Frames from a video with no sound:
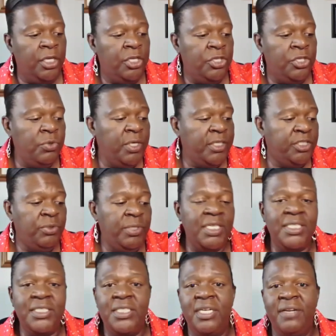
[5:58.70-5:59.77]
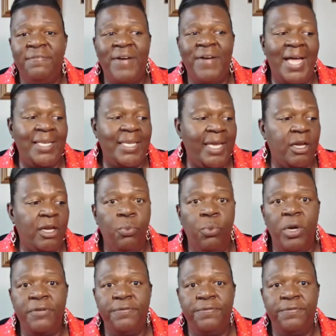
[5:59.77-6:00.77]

you can identify like a 1